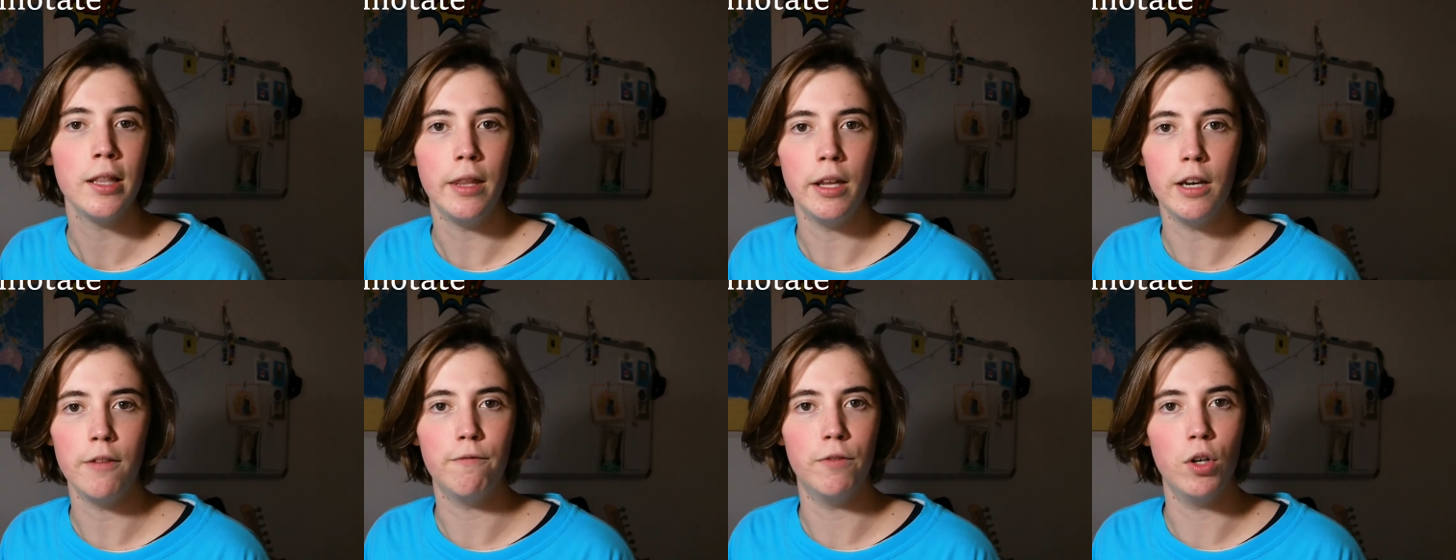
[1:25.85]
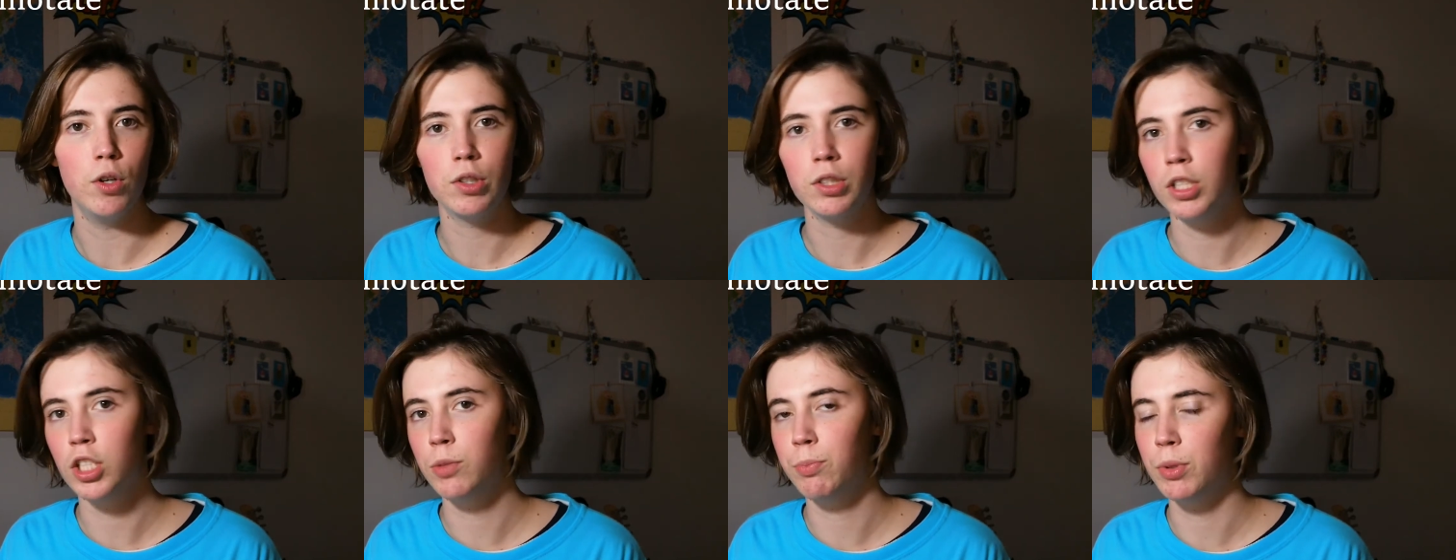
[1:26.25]
that
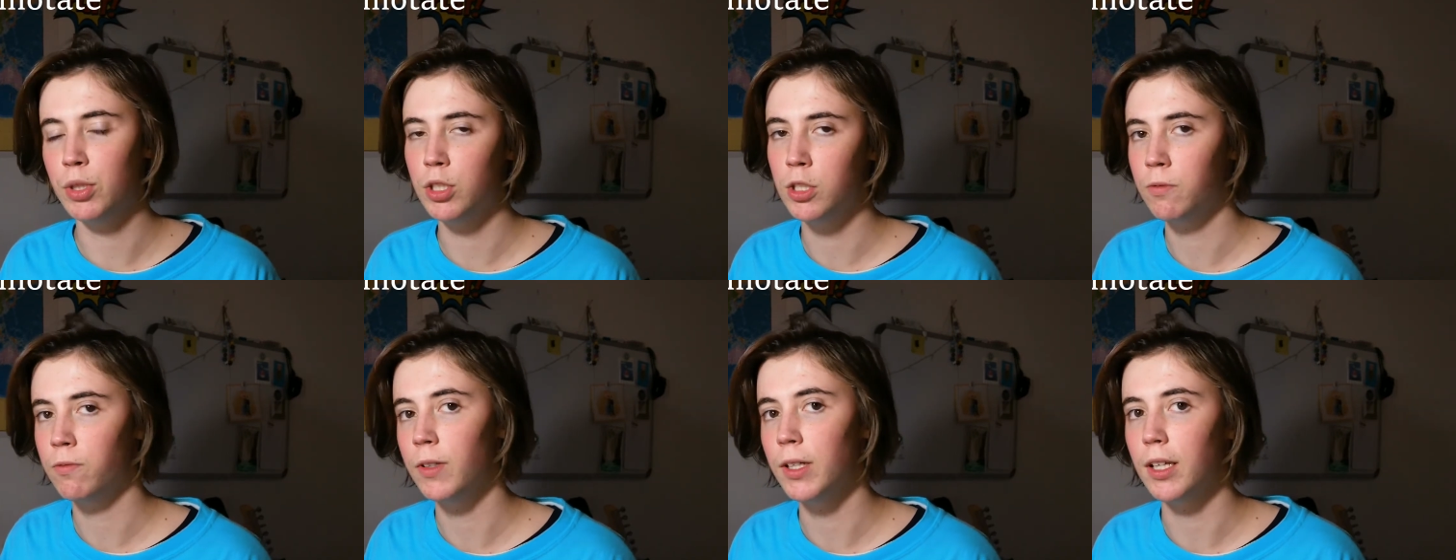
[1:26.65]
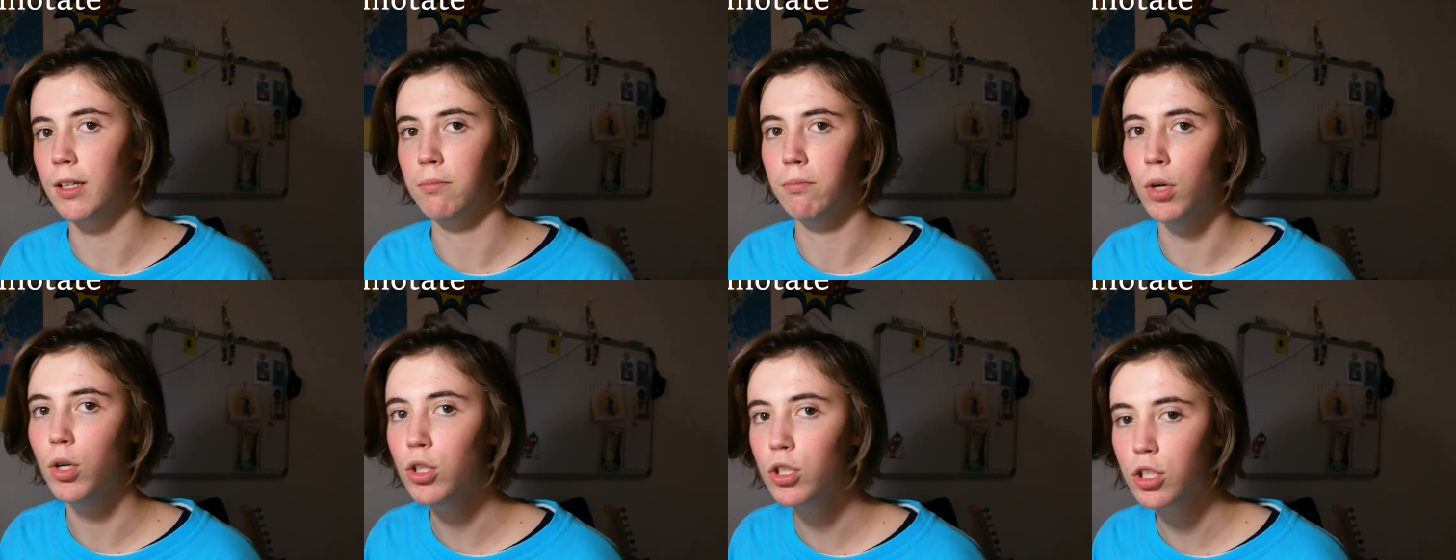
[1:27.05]
evokes a specific
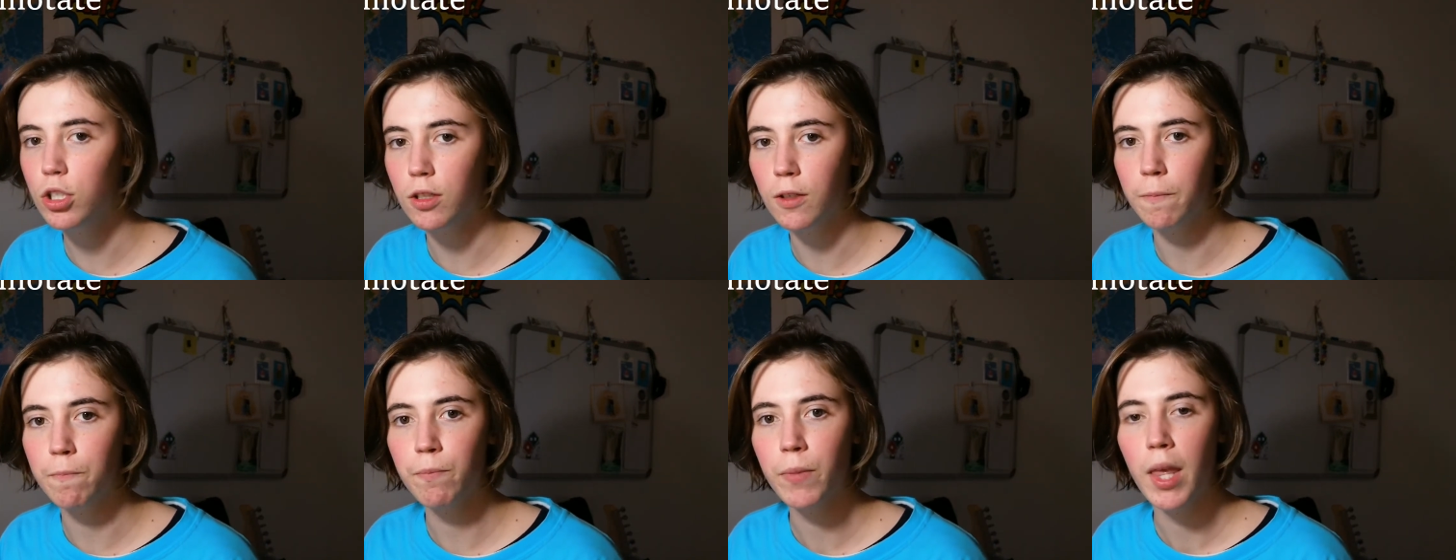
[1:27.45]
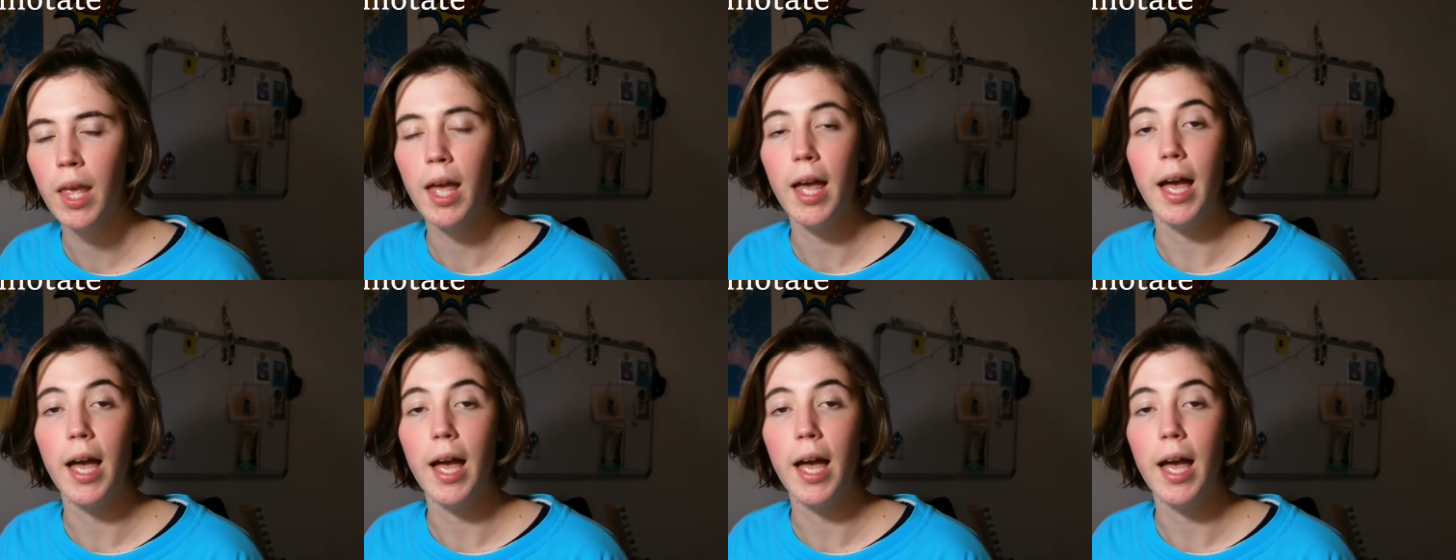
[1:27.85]
emotion